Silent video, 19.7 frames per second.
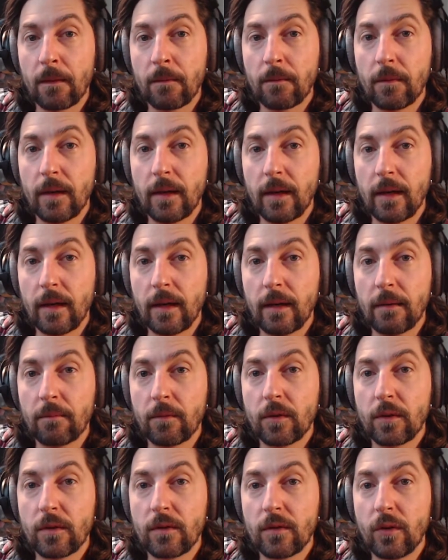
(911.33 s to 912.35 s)

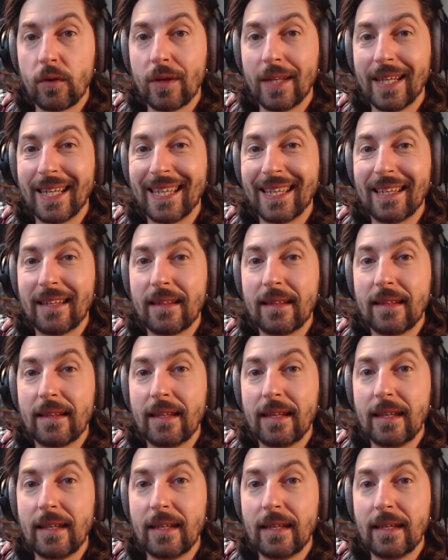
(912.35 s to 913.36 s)
concerning
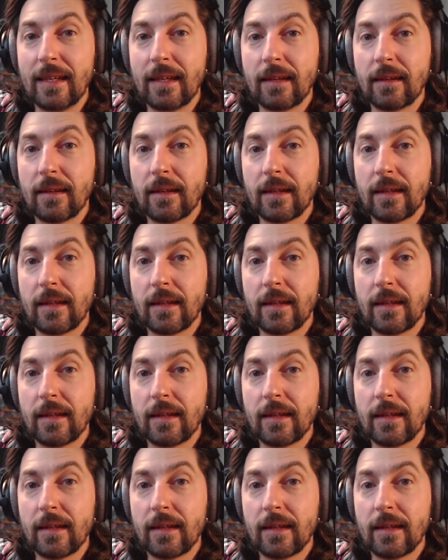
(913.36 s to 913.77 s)
the